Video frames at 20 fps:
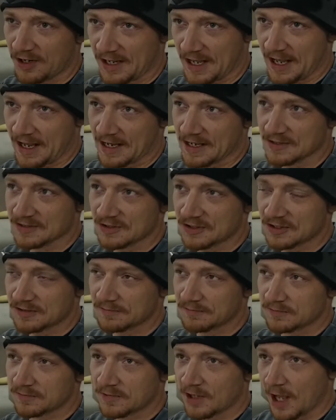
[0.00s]
days,
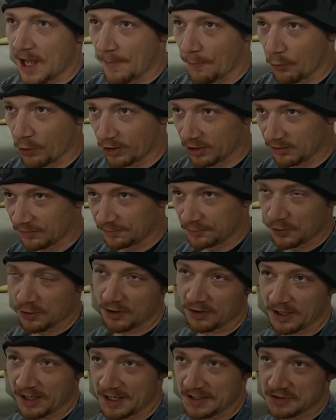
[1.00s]
I'm working
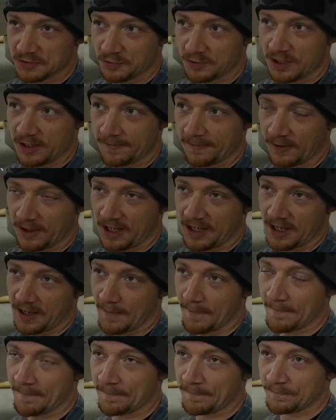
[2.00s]
4 days a week for
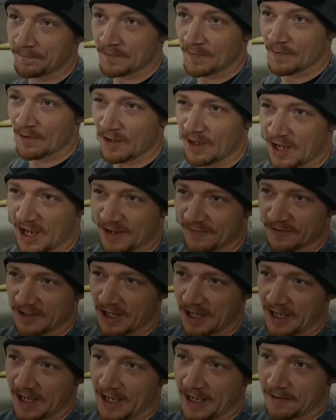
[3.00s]
him. I've
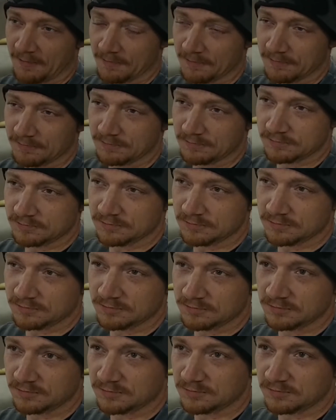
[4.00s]
got
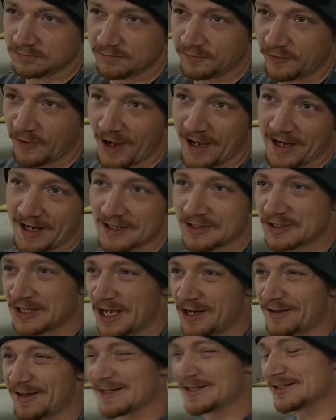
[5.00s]
Friday,
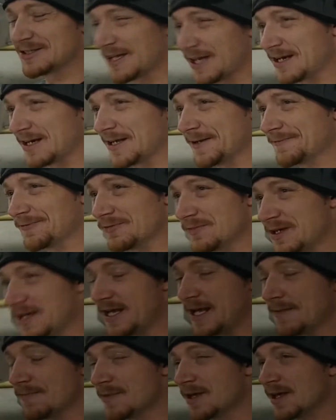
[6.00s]
Saturday, Sunday for
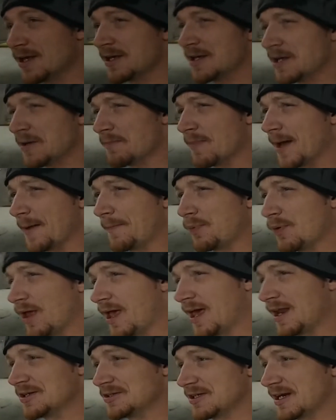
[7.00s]
me. My
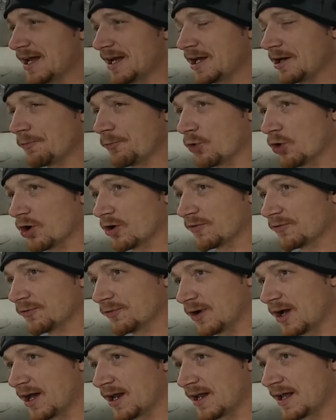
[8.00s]
plan is that I can work
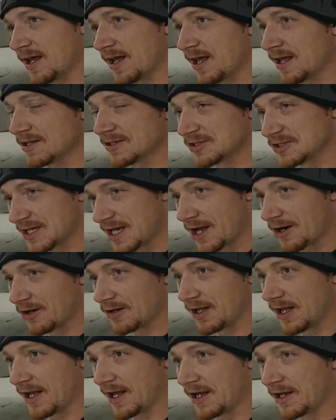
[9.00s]
Friday and
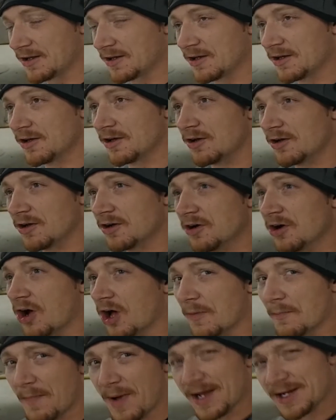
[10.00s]
Saturday
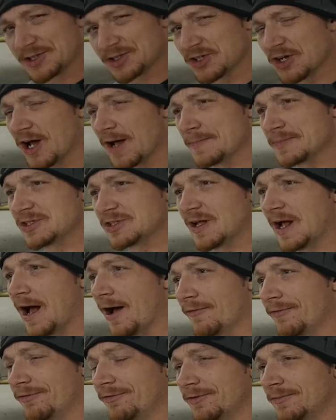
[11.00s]
on my shop
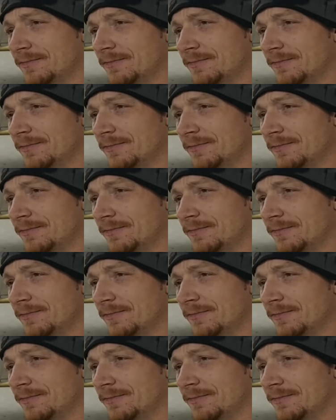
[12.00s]
stuff,